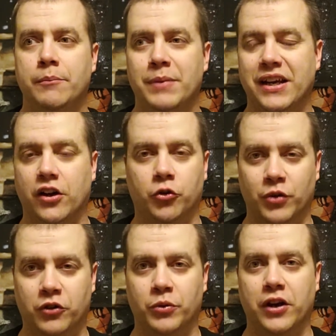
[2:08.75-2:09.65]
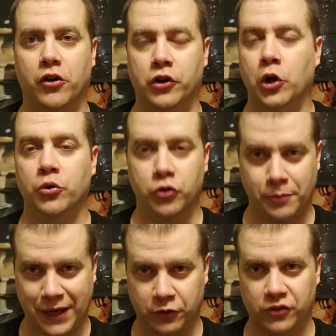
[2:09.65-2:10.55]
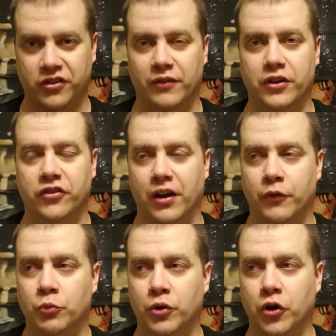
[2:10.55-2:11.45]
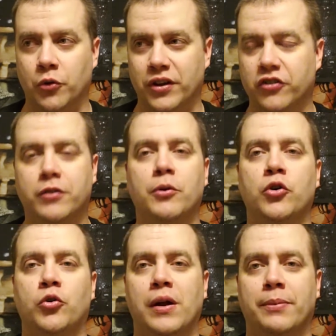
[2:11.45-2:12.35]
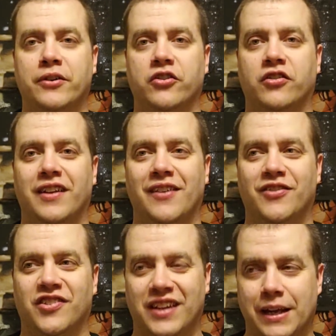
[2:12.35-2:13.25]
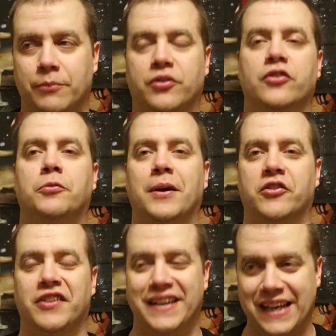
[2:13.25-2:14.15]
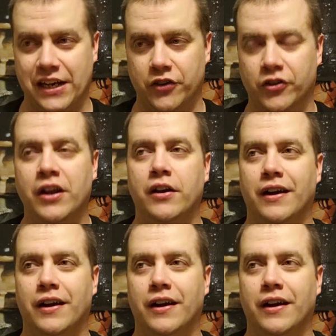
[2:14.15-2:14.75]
because as we all know, New Patriot seventy seven will know this: the Murder Grandpa just loves limbs, especially knees.